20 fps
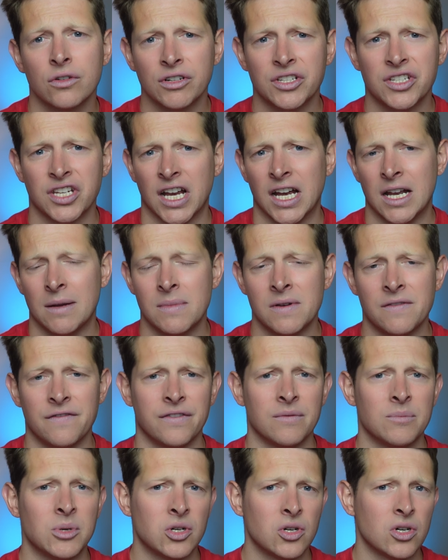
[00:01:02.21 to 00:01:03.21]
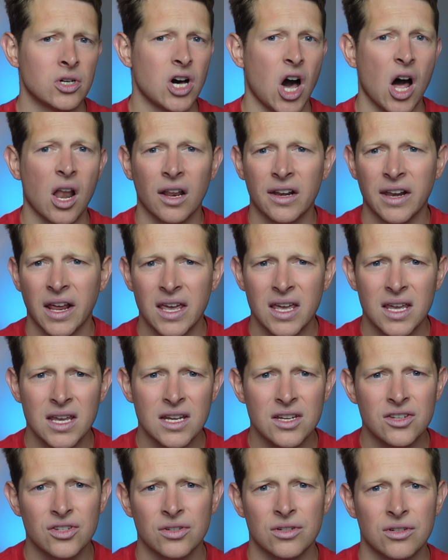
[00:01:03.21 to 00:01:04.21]
retirement for more
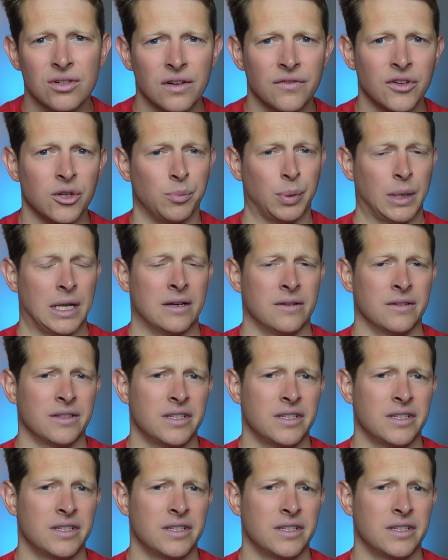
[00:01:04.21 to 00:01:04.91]
holidays, or if you plan on